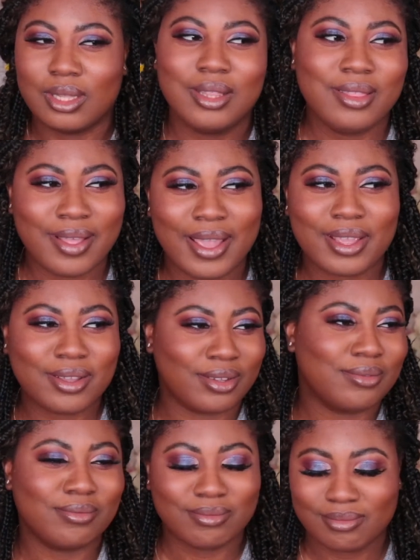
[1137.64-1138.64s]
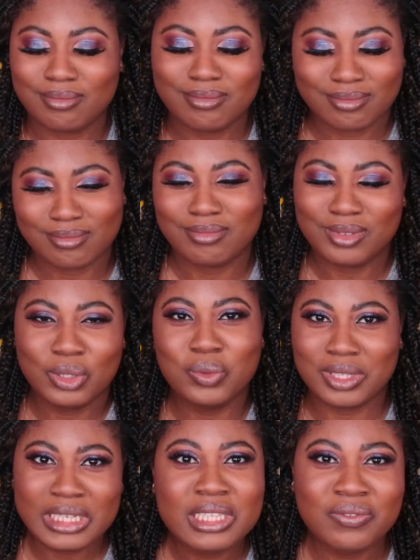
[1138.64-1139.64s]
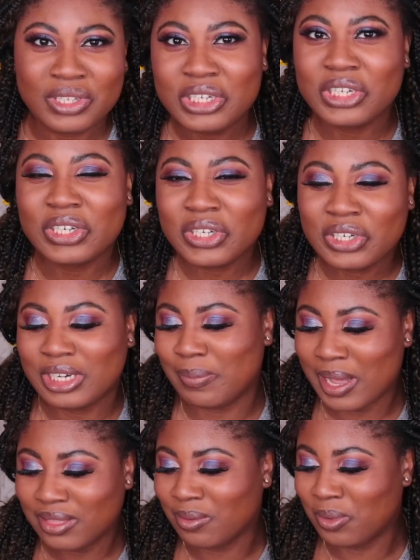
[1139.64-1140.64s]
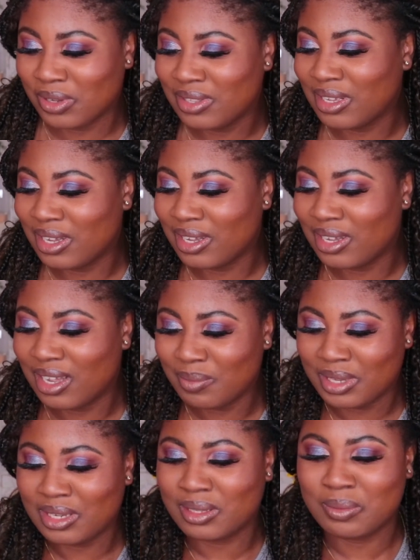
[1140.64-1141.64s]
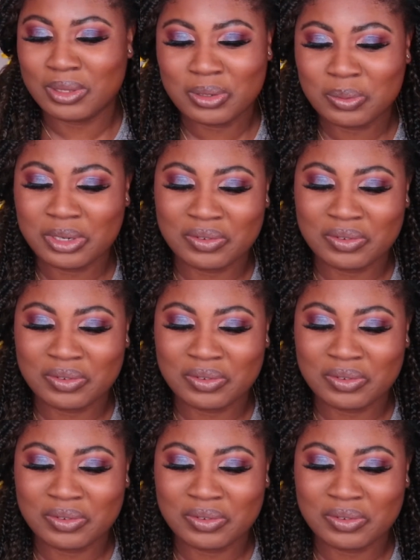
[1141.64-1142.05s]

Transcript: like, you'll see the video about the bronzer. I mean, it's a little bit of a